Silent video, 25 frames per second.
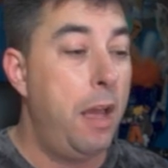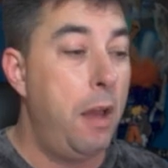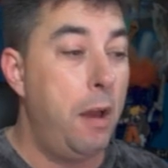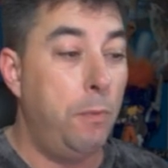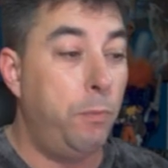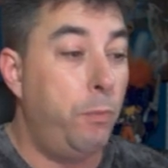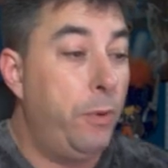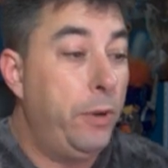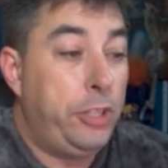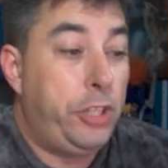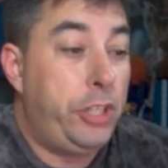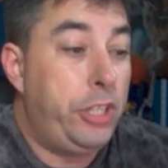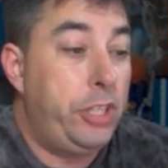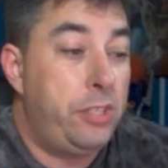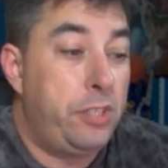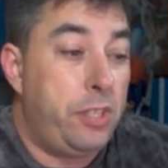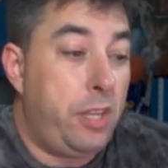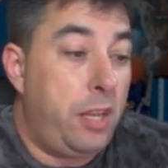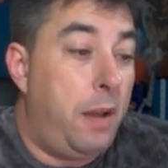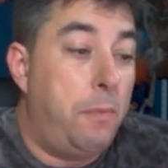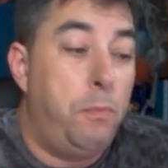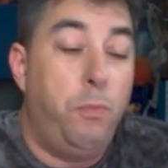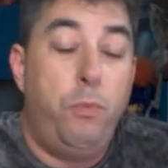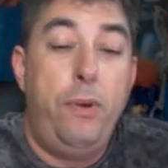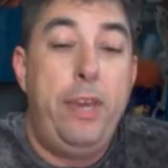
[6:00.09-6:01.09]
which is,
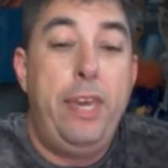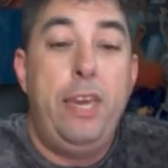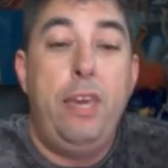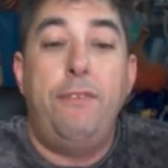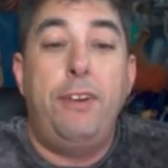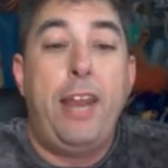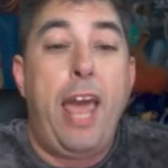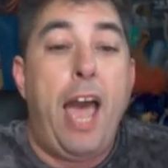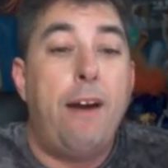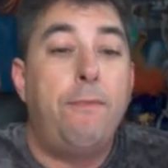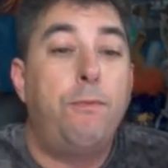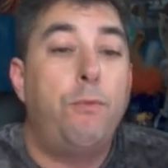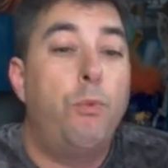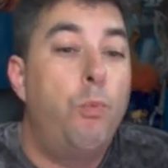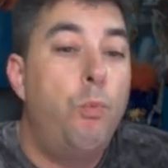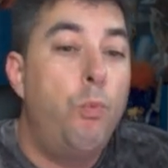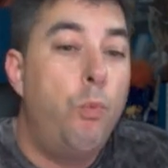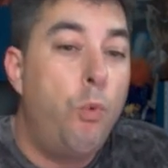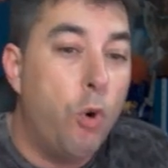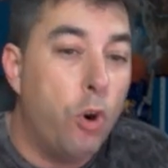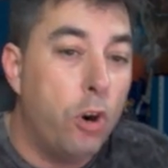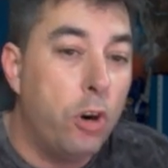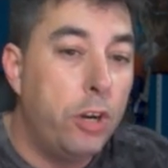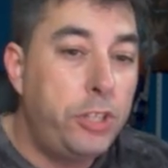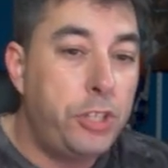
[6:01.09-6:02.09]
we even have
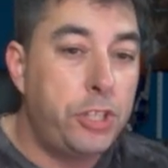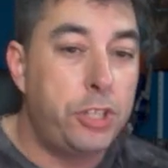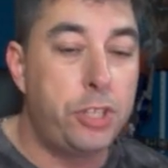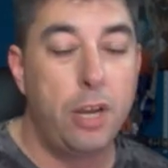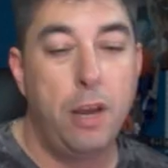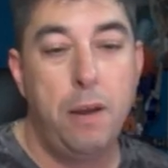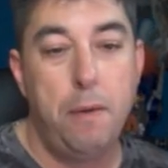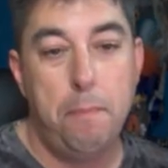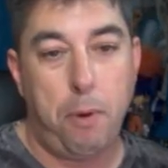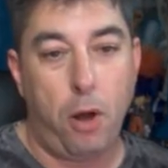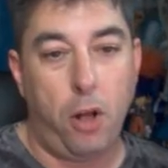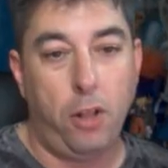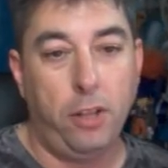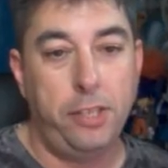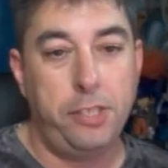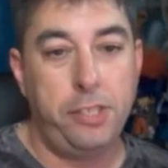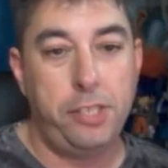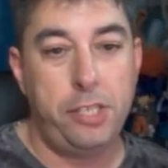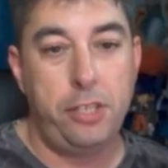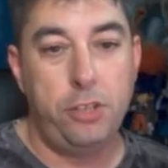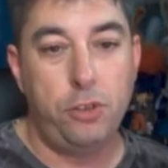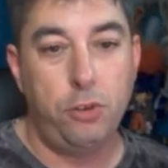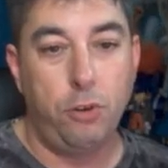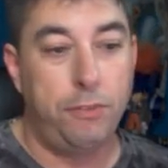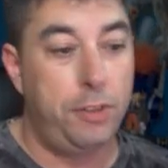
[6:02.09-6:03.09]
worse
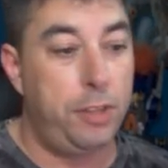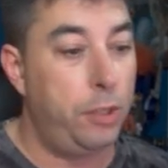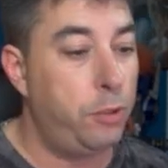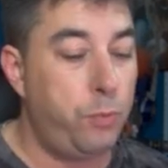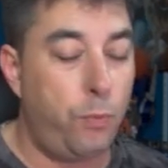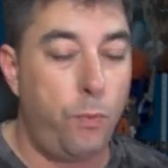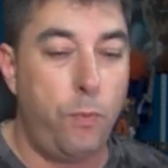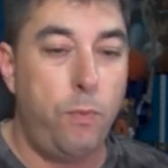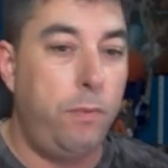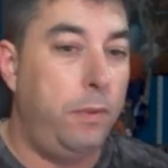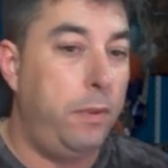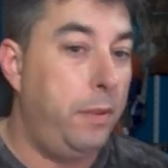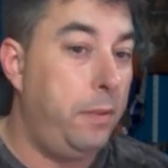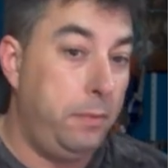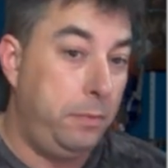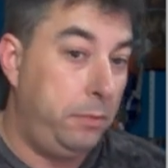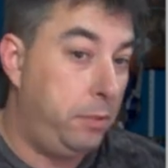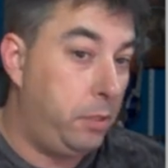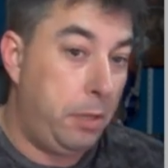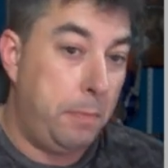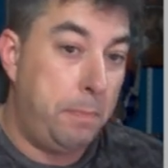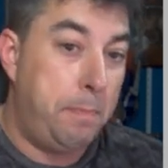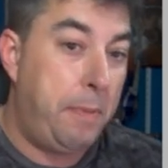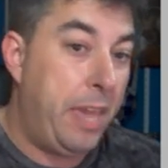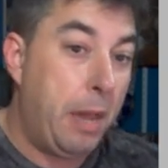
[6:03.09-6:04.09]
policies over this
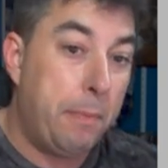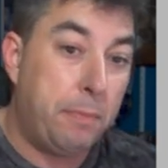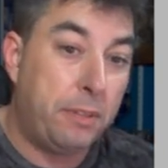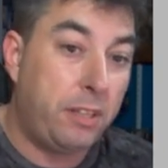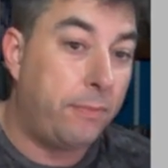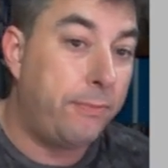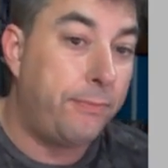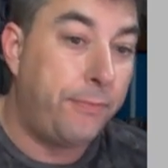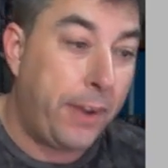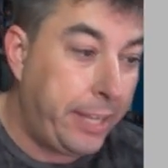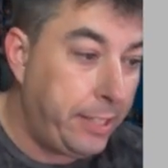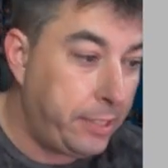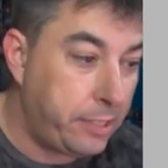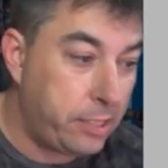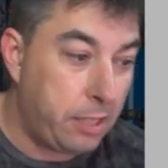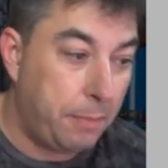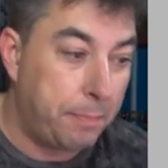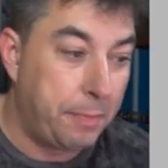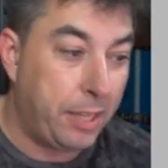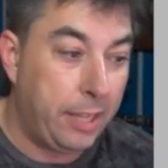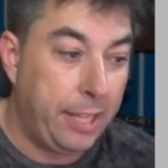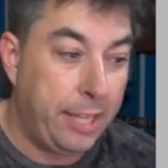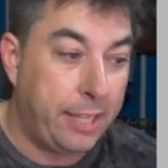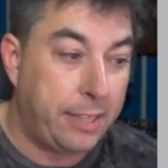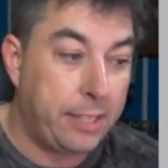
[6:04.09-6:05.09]
to be able to fight
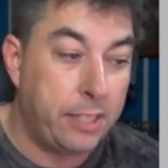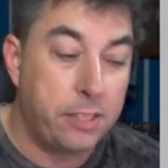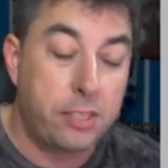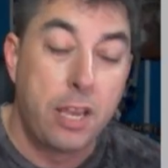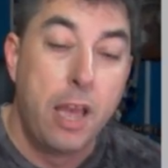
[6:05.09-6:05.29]
something like this,